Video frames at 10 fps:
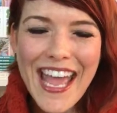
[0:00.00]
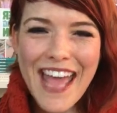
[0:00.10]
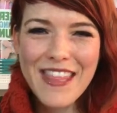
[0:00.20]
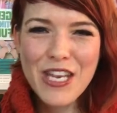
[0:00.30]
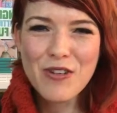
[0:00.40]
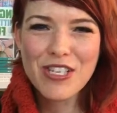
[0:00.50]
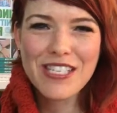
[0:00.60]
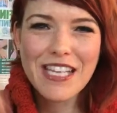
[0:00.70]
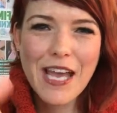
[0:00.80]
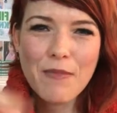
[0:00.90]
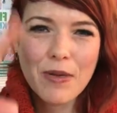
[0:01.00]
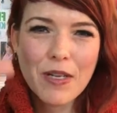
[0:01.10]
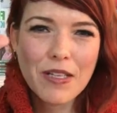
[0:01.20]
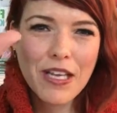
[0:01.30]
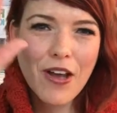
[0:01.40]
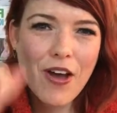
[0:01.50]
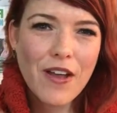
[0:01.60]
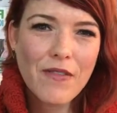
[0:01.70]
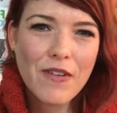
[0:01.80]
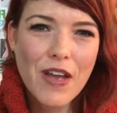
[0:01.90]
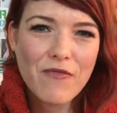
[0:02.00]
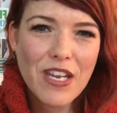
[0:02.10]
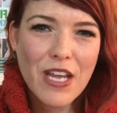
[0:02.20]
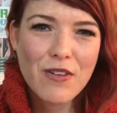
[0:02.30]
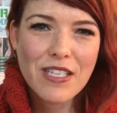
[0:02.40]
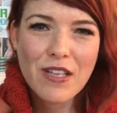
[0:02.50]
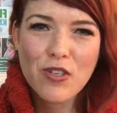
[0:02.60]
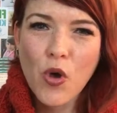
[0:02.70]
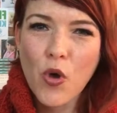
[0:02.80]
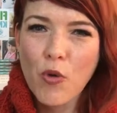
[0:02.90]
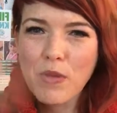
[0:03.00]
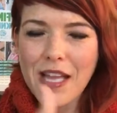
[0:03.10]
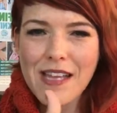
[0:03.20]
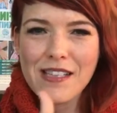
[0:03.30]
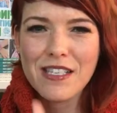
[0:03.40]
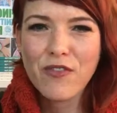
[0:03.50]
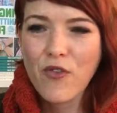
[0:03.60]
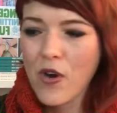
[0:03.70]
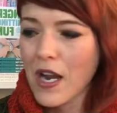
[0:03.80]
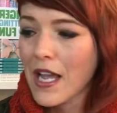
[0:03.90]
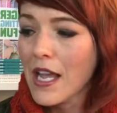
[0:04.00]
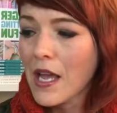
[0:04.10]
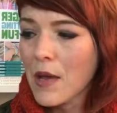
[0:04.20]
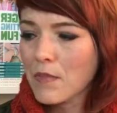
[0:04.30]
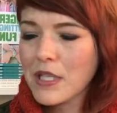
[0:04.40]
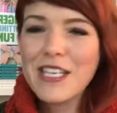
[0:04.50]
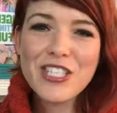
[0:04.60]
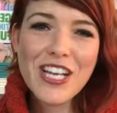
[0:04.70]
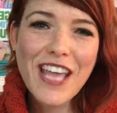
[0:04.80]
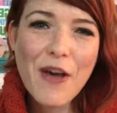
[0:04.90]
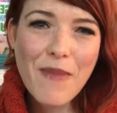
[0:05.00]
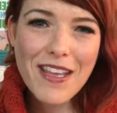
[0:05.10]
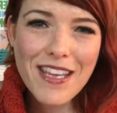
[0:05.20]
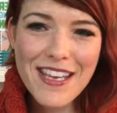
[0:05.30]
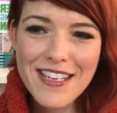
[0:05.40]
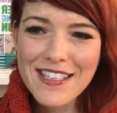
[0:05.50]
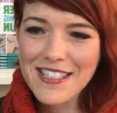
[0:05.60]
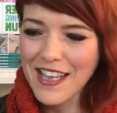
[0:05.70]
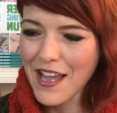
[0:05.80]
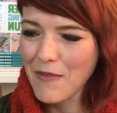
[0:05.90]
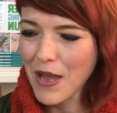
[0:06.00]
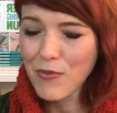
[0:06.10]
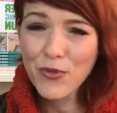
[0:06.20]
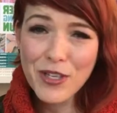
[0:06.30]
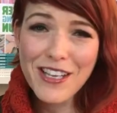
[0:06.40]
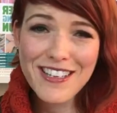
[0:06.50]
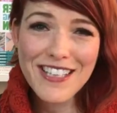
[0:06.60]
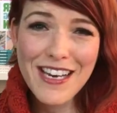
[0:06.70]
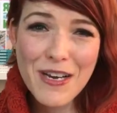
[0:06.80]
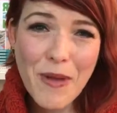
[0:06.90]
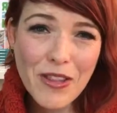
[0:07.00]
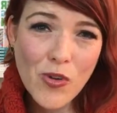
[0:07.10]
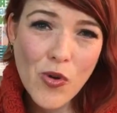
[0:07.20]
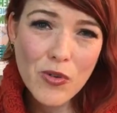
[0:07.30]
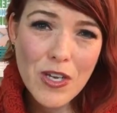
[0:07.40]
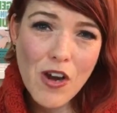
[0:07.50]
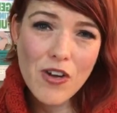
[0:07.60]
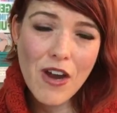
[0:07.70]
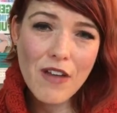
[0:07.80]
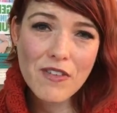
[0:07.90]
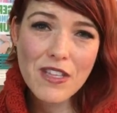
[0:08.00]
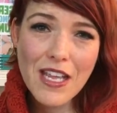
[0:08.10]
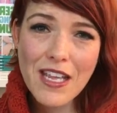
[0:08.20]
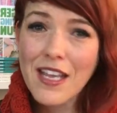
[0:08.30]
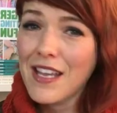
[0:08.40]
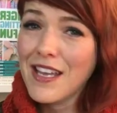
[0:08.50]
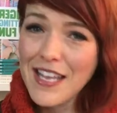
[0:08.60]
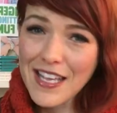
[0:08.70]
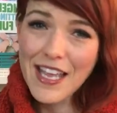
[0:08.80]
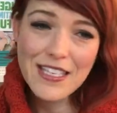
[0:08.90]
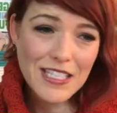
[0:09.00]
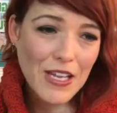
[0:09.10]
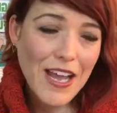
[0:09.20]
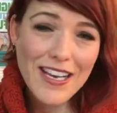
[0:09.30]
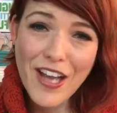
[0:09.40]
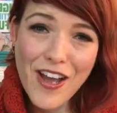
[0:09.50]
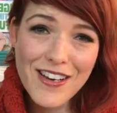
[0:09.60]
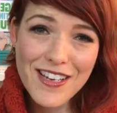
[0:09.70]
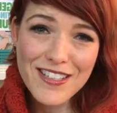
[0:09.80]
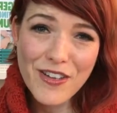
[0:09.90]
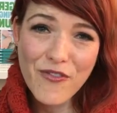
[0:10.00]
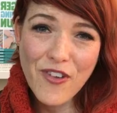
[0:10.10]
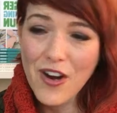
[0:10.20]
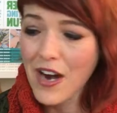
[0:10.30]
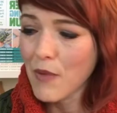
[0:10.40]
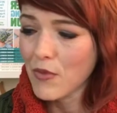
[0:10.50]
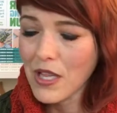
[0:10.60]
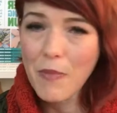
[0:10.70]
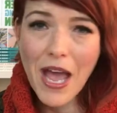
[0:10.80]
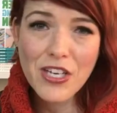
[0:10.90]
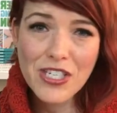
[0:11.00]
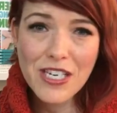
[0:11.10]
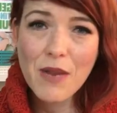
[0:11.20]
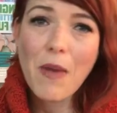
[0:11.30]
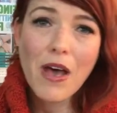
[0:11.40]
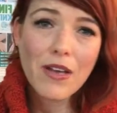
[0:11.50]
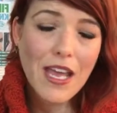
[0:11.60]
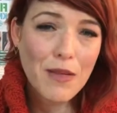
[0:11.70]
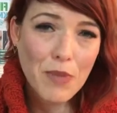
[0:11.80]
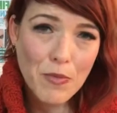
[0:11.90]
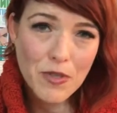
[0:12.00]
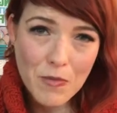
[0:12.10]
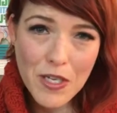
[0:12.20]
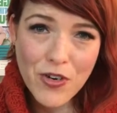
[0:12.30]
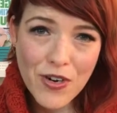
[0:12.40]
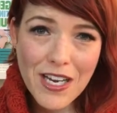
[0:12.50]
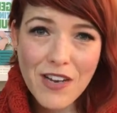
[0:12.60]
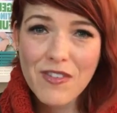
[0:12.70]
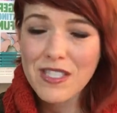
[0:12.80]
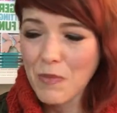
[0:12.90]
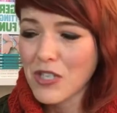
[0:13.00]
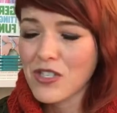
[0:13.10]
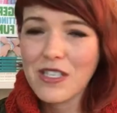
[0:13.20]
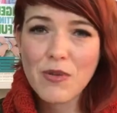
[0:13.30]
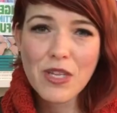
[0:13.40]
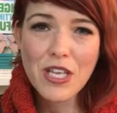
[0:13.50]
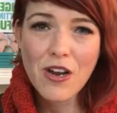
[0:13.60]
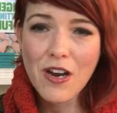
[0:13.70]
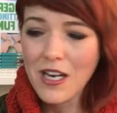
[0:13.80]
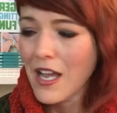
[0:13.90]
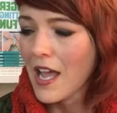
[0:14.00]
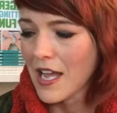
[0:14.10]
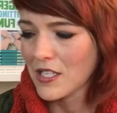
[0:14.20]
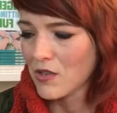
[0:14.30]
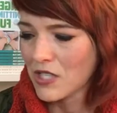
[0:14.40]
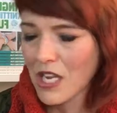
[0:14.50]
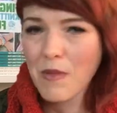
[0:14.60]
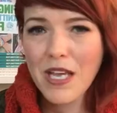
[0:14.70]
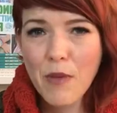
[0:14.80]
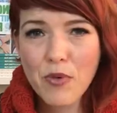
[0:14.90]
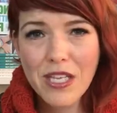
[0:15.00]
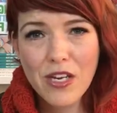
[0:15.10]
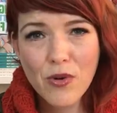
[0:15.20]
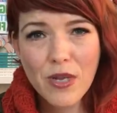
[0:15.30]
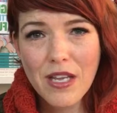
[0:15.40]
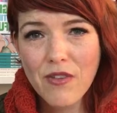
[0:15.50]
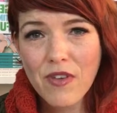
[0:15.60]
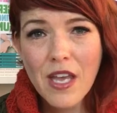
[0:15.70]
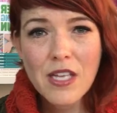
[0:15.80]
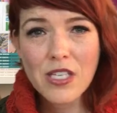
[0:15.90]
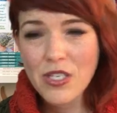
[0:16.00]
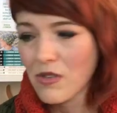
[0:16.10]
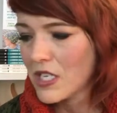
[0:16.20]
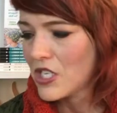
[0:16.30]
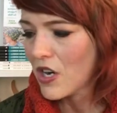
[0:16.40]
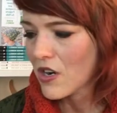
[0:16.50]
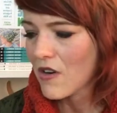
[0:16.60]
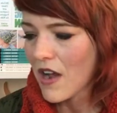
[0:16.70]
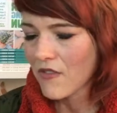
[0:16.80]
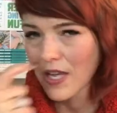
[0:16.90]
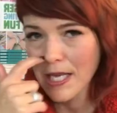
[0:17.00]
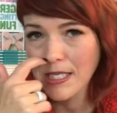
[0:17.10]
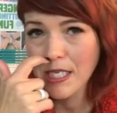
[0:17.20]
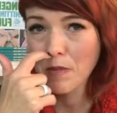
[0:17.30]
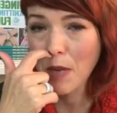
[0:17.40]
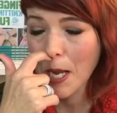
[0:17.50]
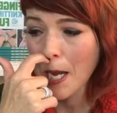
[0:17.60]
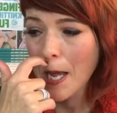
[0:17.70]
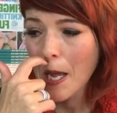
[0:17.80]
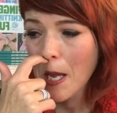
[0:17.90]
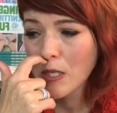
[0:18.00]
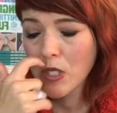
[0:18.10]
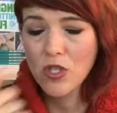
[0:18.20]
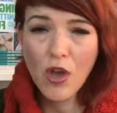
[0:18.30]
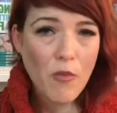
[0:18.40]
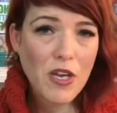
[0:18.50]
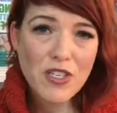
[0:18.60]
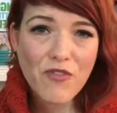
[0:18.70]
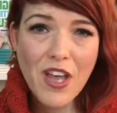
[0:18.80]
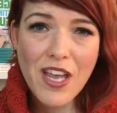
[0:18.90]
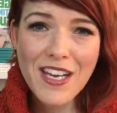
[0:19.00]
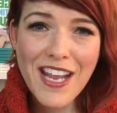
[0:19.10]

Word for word: And then you just um, click on uh, videos and there's a whole playlist for it. Please check out my kits. Um, I'm really excited about the whole yarn craft thing. In case you hadn't gotten it so far, I'm really passionate about getting people to be creative, especially with yarn. And so teaming up with Interweave to do these yarn craft kits has been so much fun.